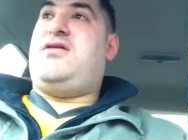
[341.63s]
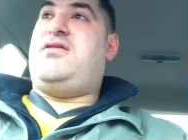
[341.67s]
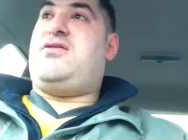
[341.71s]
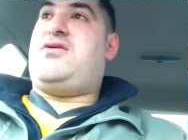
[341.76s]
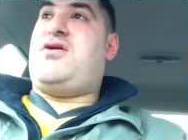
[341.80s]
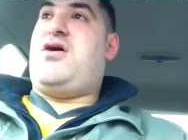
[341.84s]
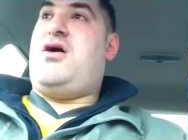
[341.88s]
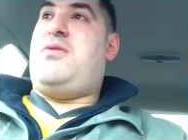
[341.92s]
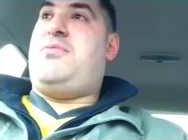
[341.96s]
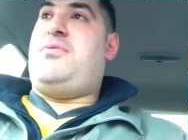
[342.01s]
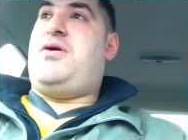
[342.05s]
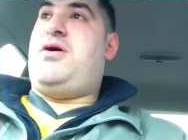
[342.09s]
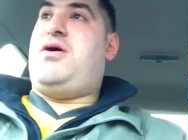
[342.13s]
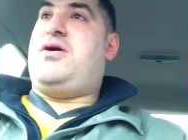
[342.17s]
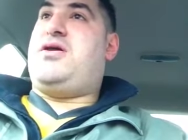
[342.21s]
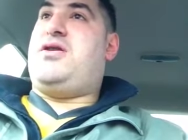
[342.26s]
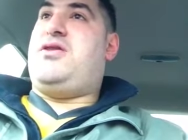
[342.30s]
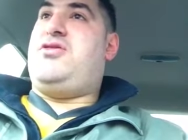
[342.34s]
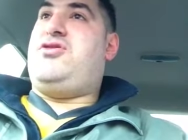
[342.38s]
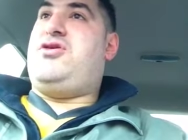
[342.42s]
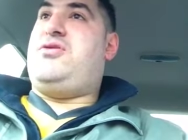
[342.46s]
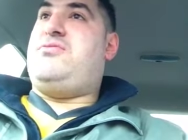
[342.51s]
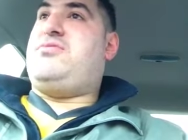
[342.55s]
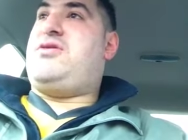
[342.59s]
This car park
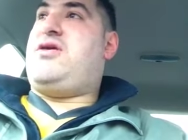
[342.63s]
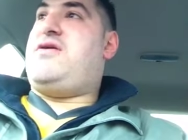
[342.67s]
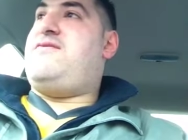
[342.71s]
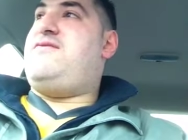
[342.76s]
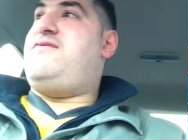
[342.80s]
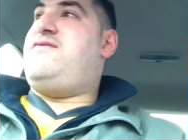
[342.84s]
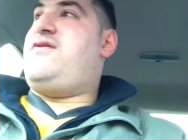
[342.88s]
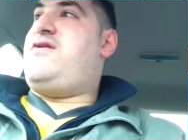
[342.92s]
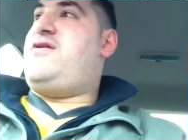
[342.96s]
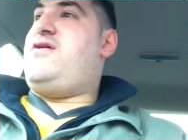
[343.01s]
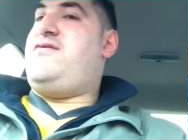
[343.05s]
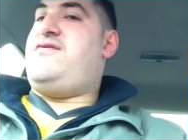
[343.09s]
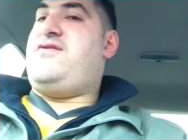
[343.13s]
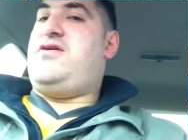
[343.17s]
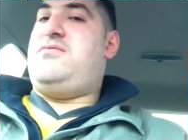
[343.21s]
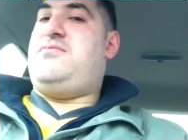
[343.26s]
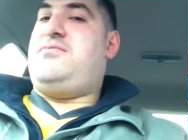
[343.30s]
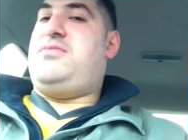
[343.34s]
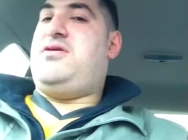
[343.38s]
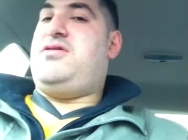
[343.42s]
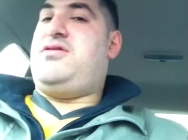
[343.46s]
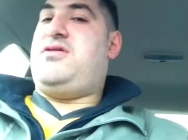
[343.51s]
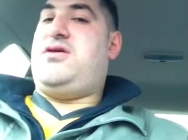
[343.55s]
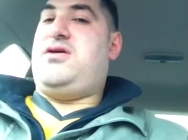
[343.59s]
and the gym's getting very, very
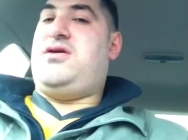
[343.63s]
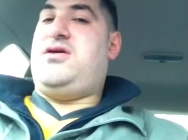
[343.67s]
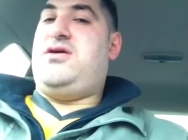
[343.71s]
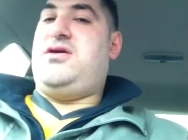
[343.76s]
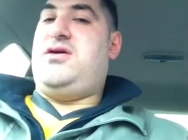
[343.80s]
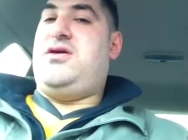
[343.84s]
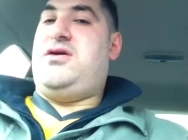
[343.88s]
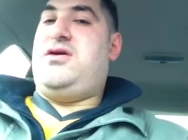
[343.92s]
busy.